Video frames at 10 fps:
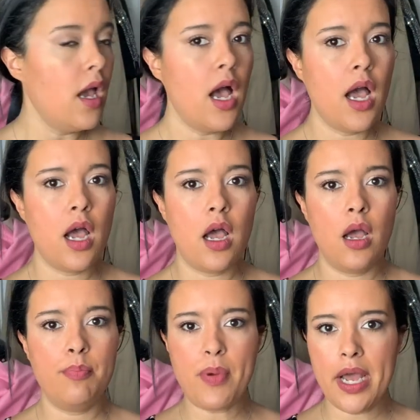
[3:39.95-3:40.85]

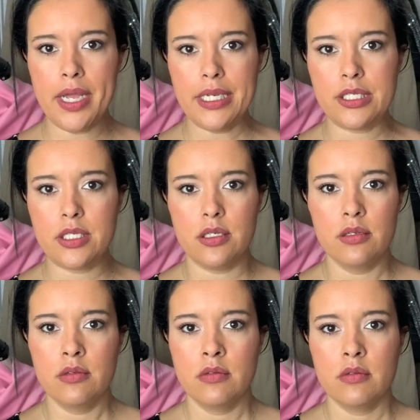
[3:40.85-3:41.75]
but
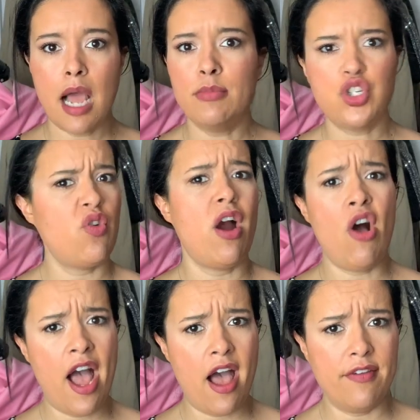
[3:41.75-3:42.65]
I'm sure I'll
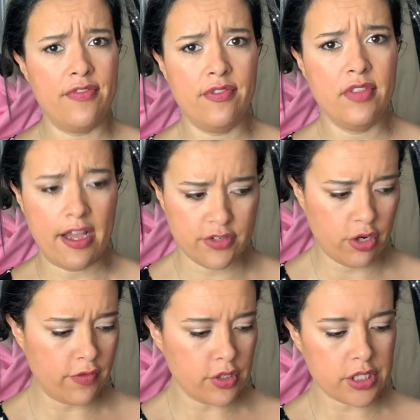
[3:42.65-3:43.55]
have
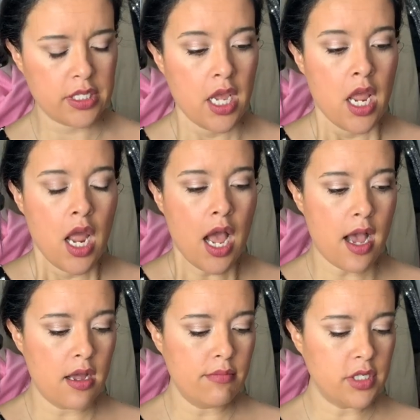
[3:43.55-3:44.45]
leftovers.
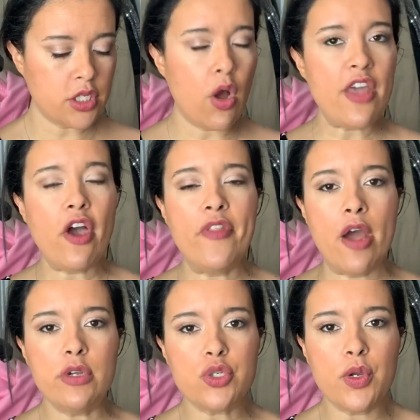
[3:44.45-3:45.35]
So I thought
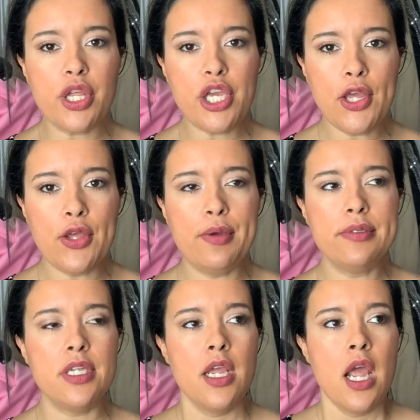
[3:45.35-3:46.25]
that was really
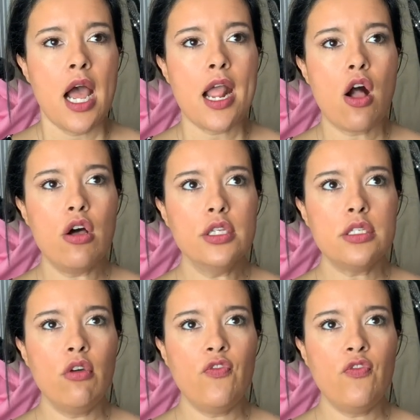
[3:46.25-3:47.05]
cute. I also